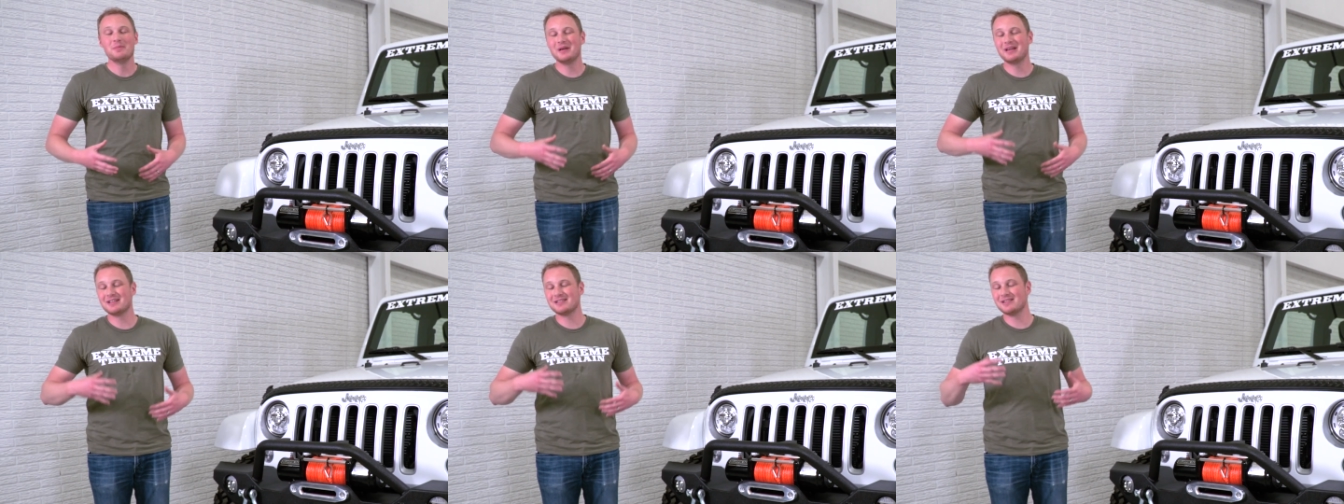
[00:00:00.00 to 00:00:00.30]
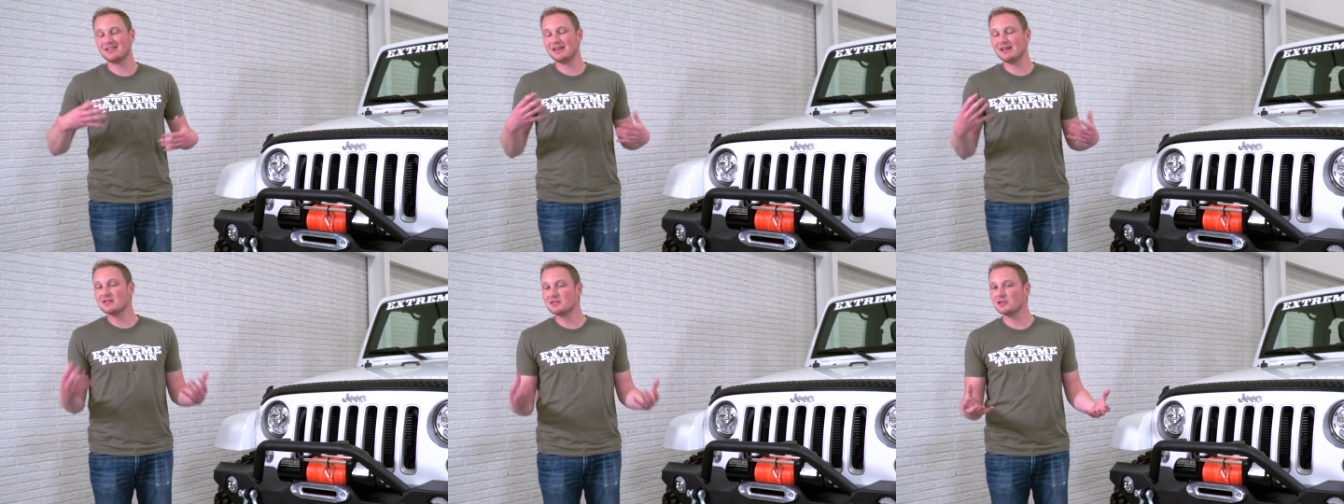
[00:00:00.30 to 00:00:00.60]
because
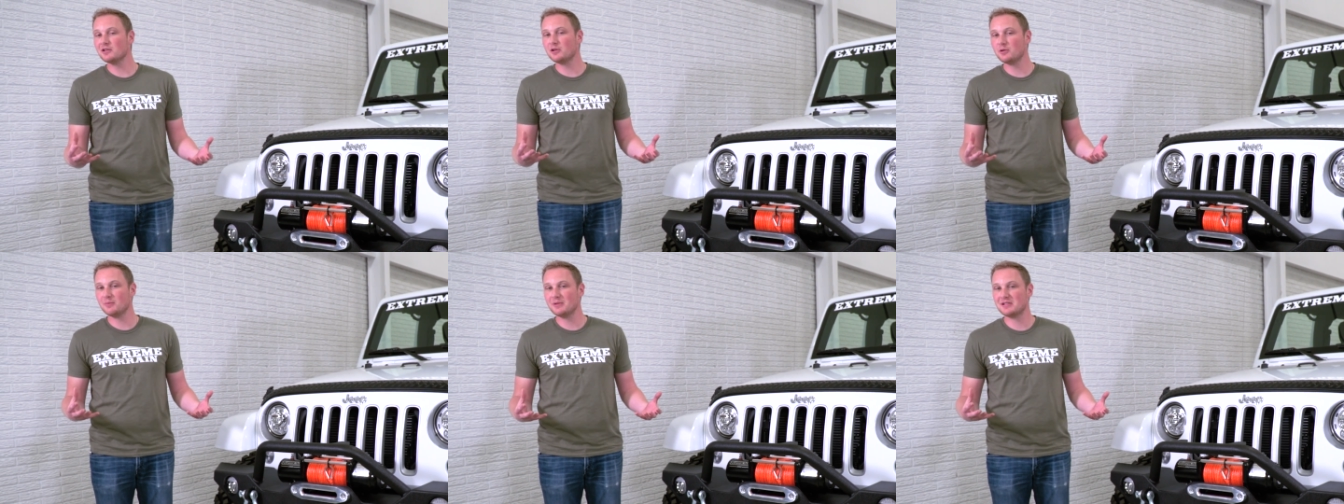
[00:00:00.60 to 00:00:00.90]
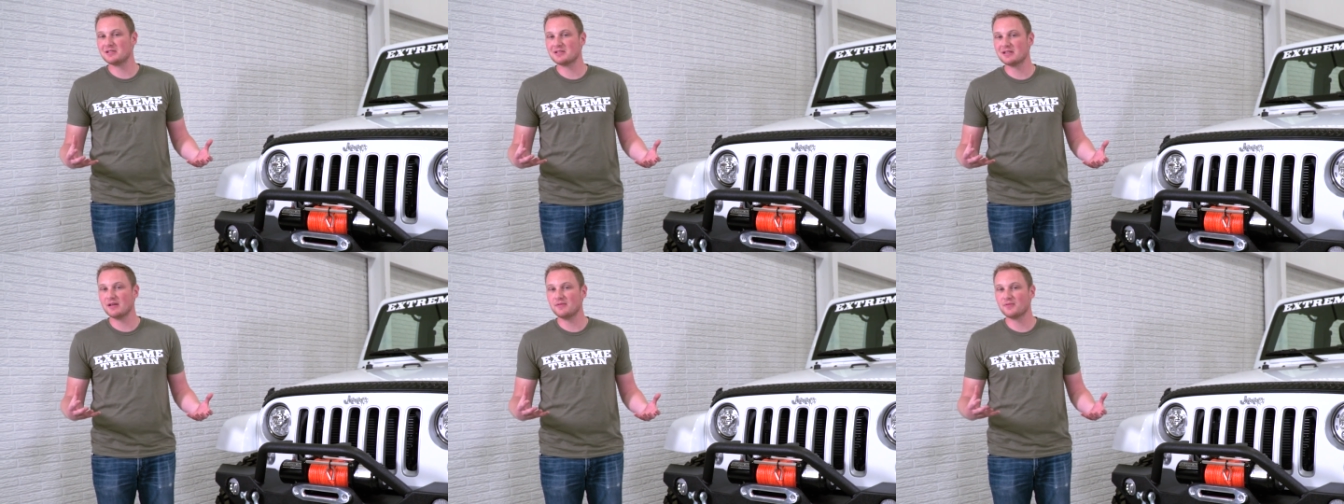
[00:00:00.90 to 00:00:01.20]
it is a little
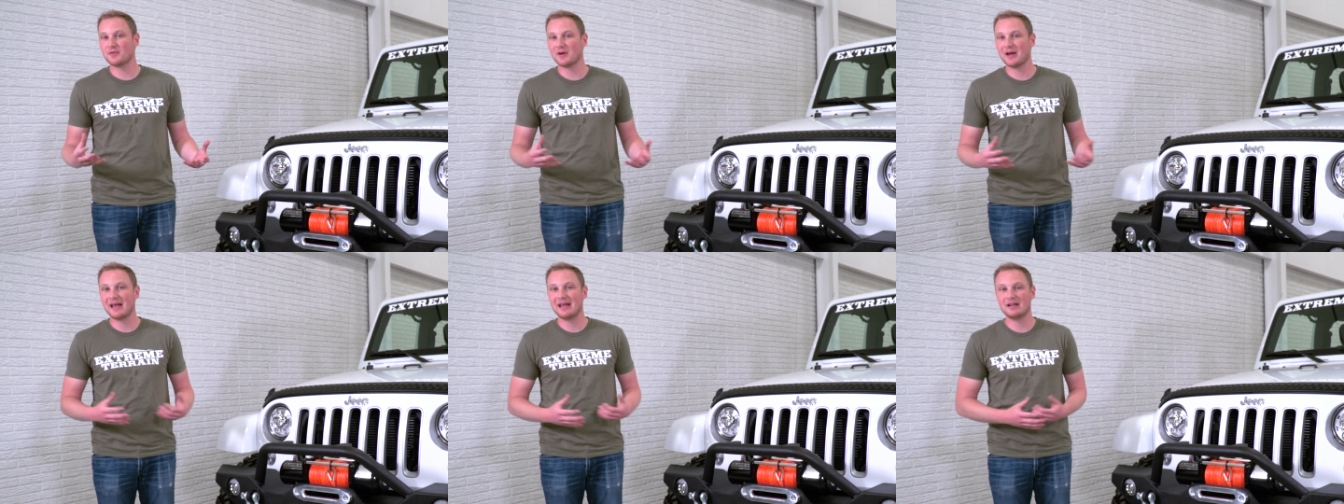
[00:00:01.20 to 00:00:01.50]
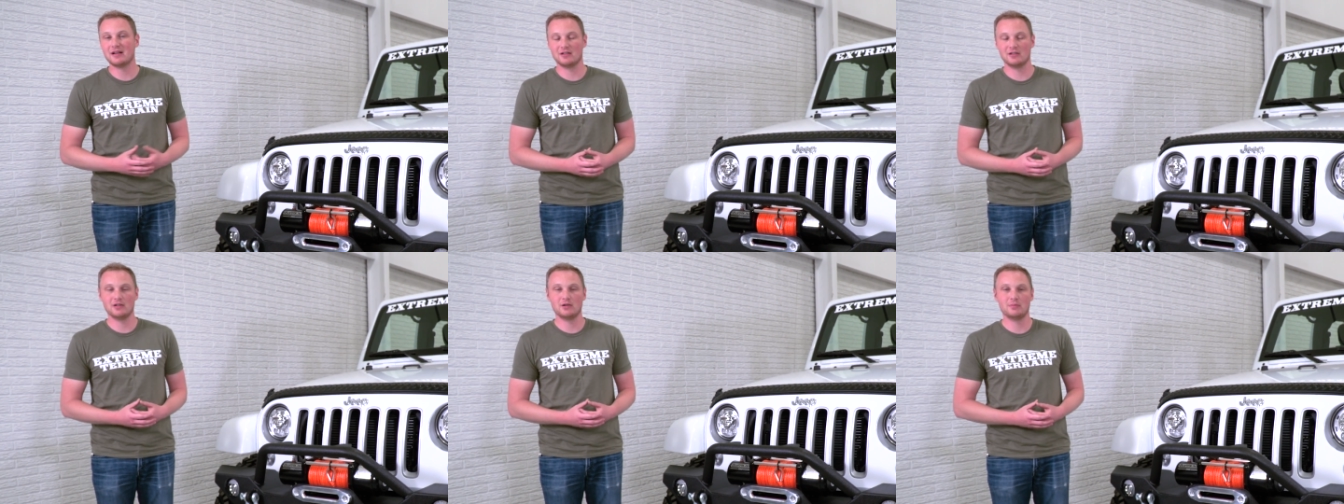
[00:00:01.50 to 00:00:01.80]
bit safer
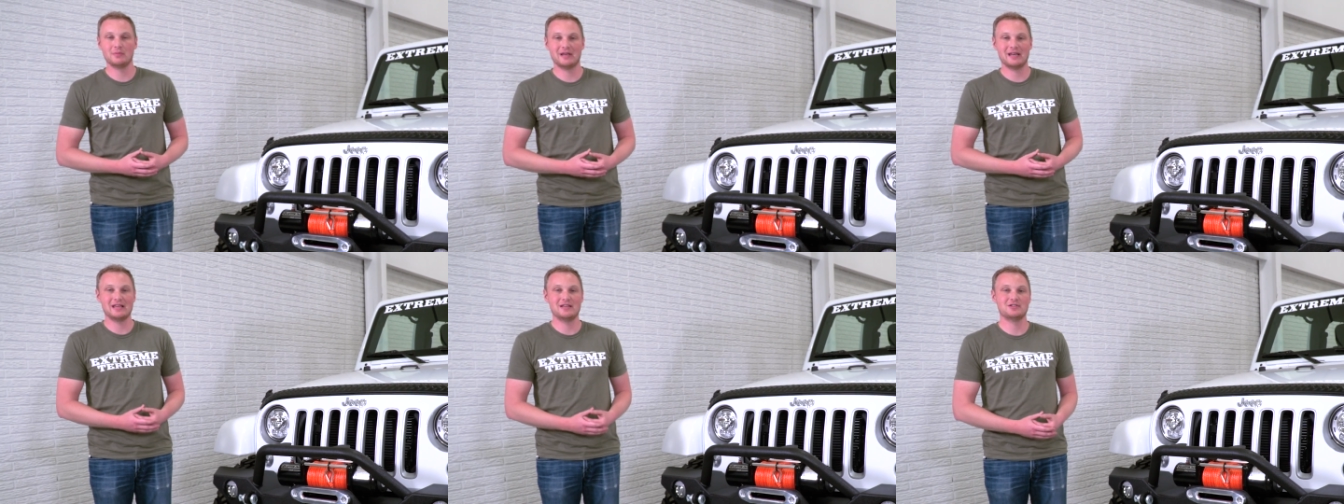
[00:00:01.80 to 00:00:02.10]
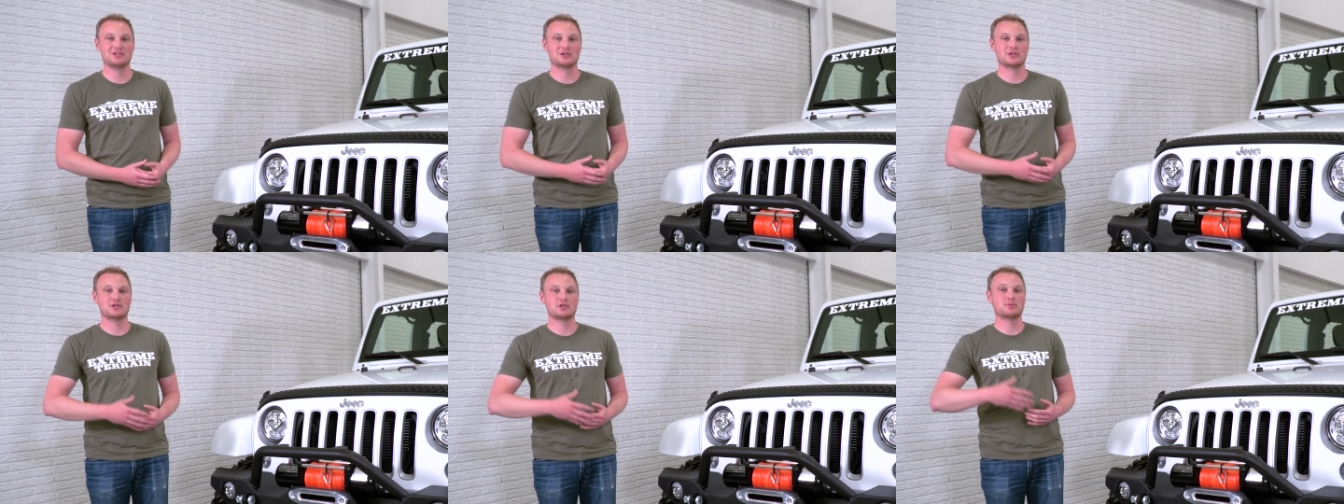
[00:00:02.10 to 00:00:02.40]
and a little bit
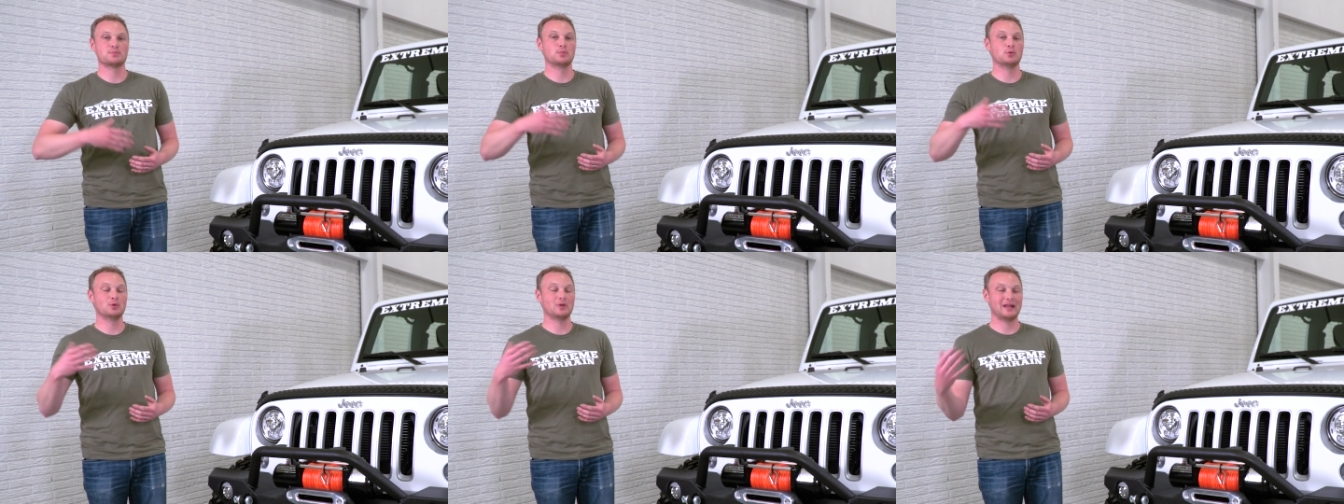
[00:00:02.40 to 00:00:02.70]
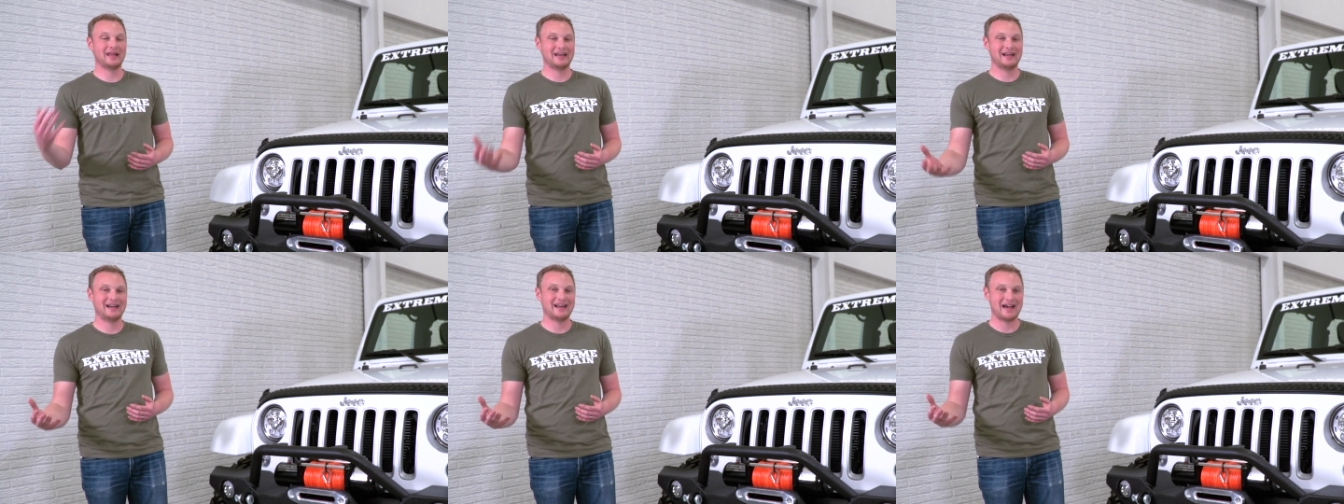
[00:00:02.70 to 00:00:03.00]
easier to spool
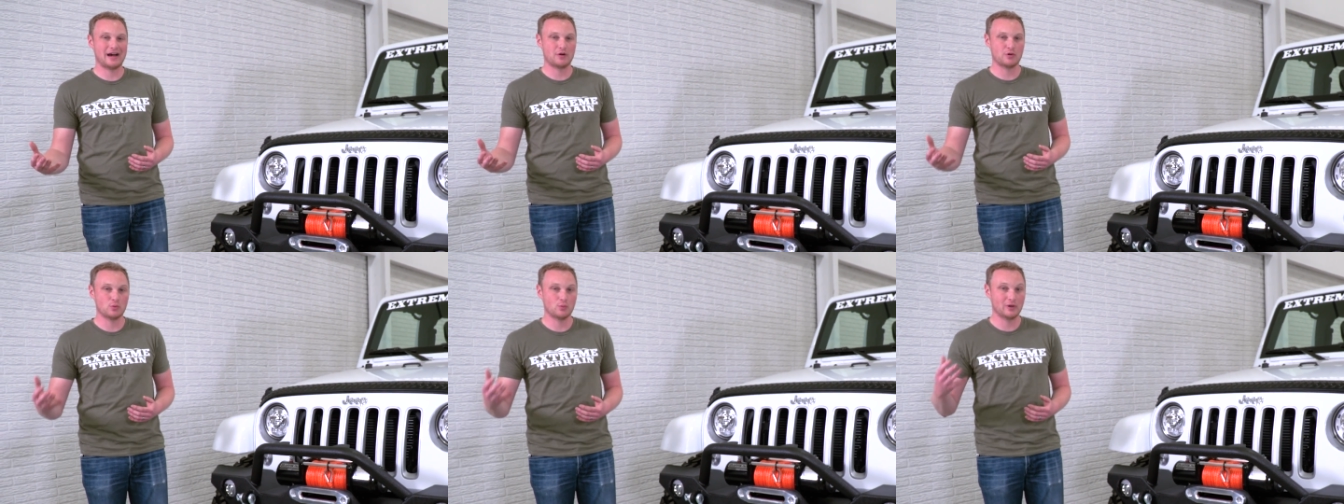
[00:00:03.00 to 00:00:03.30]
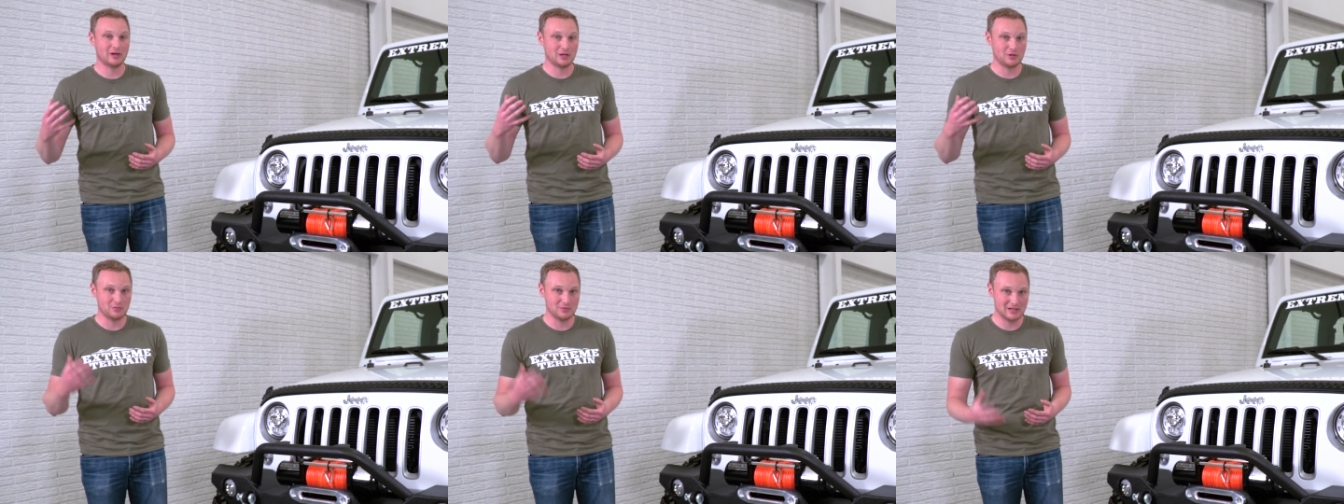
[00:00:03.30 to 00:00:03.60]
in and out
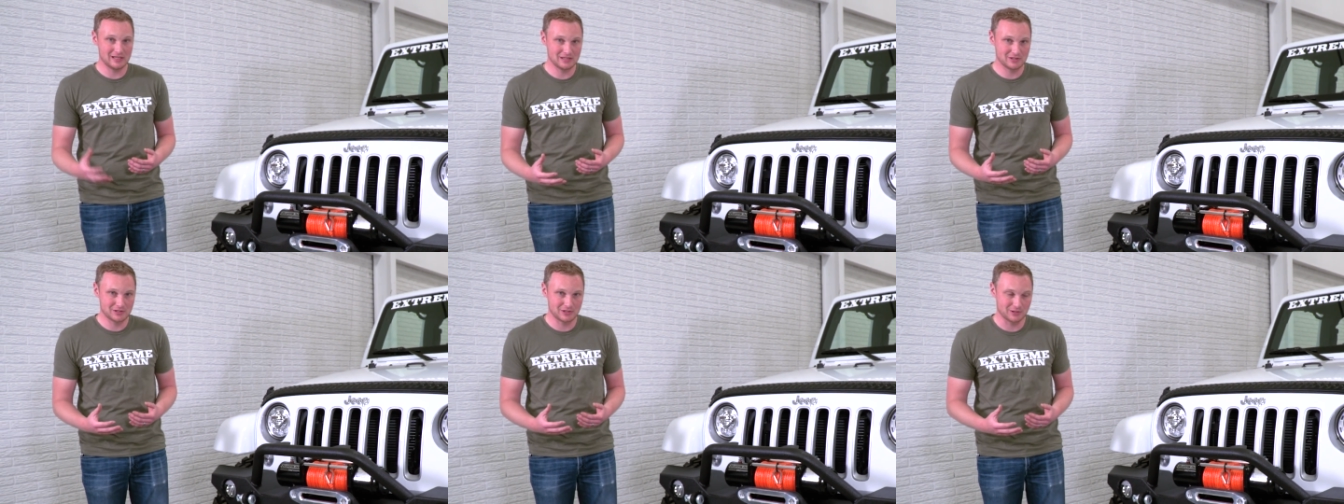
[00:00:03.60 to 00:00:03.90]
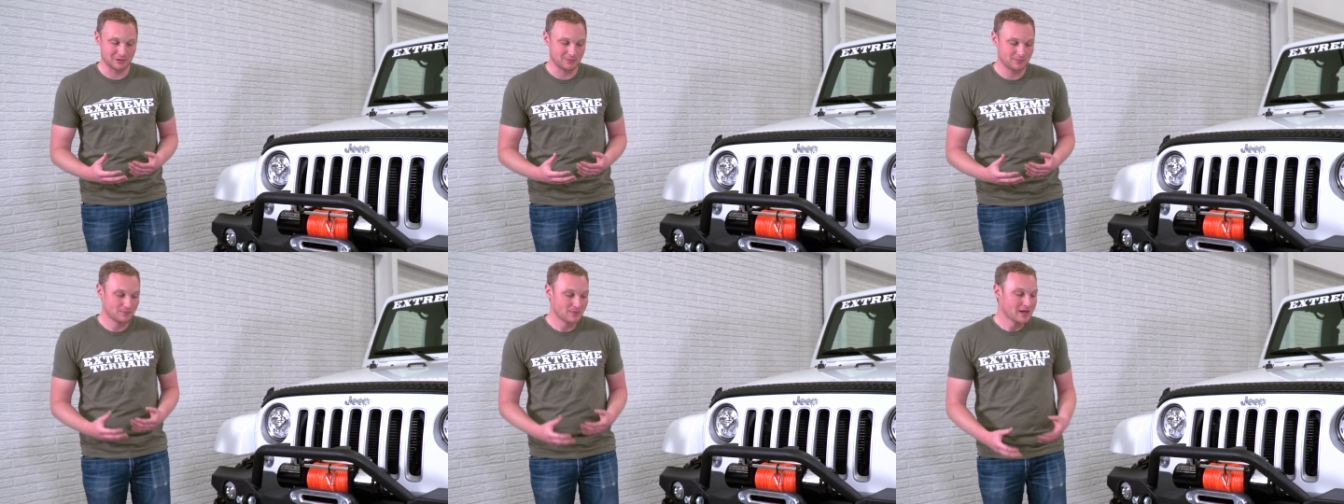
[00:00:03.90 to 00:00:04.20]
when you need to.